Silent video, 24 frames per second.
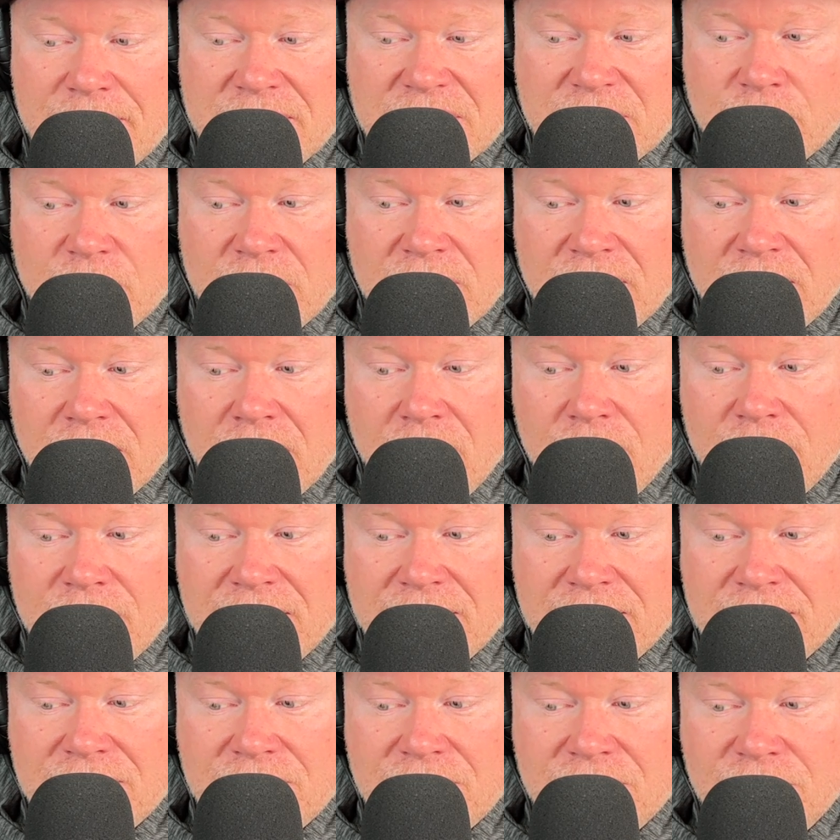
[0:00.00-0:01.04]
as we go
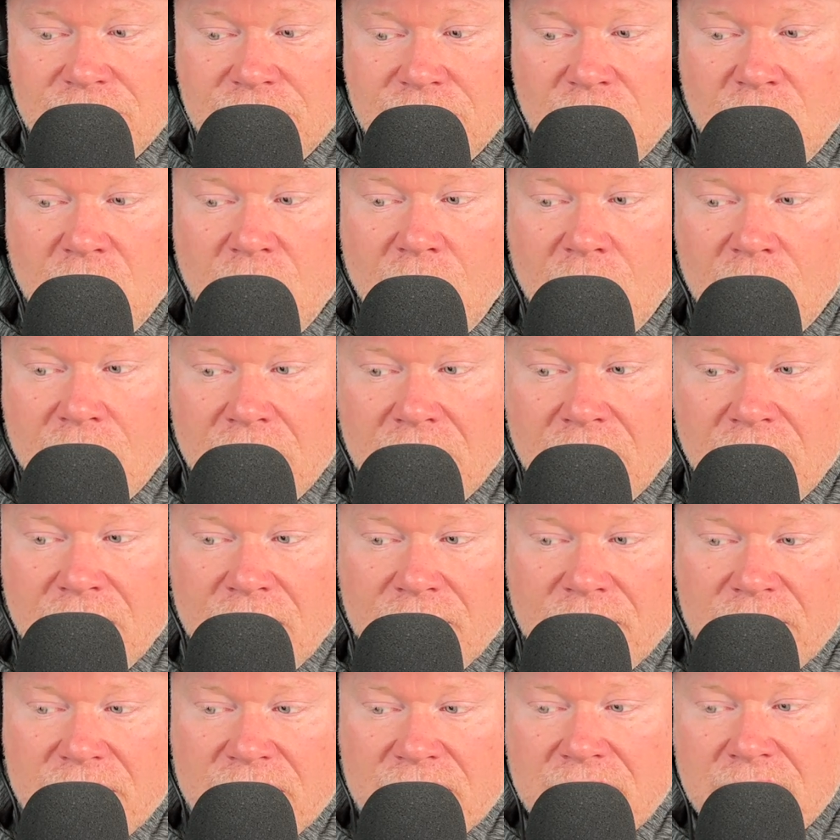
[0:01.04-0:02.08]
into more
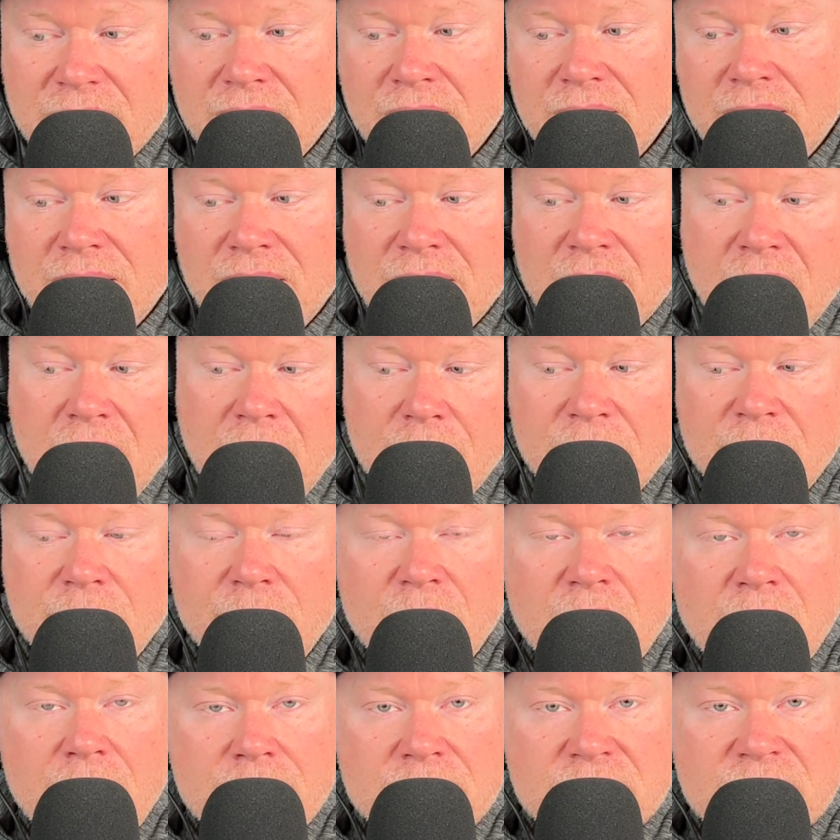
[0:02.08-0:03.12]
of the common
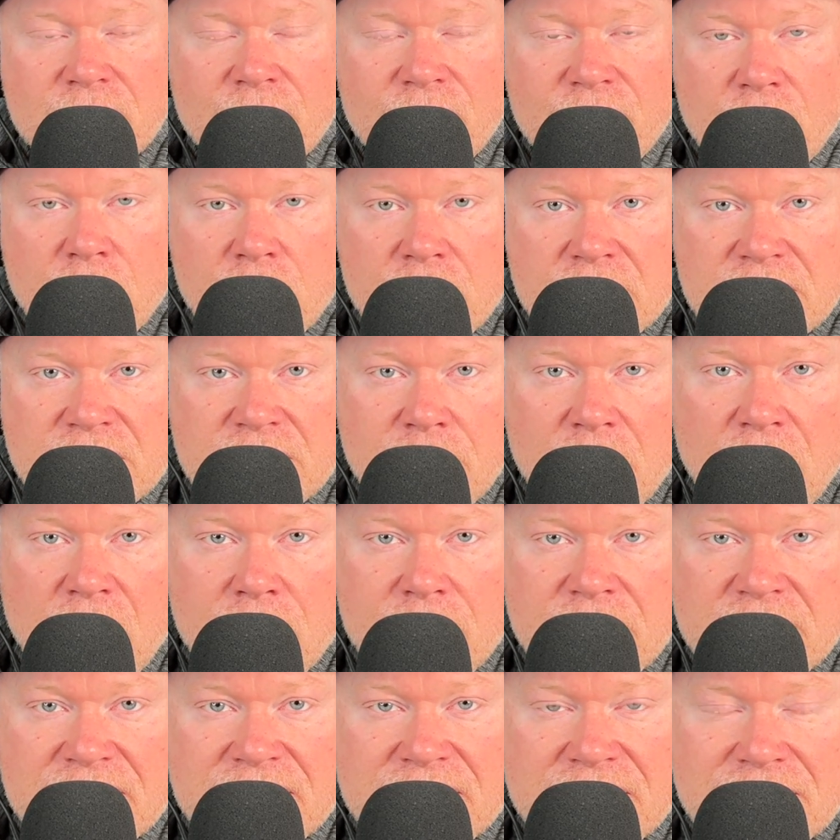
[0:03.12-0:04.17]
problems for a small
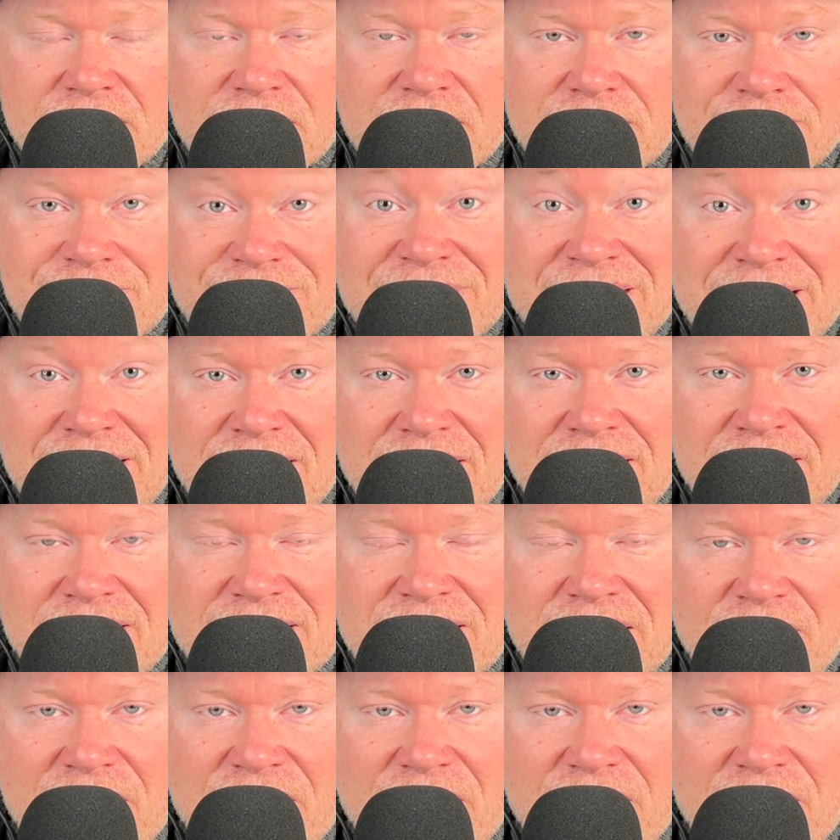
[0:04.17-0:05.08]
business. Until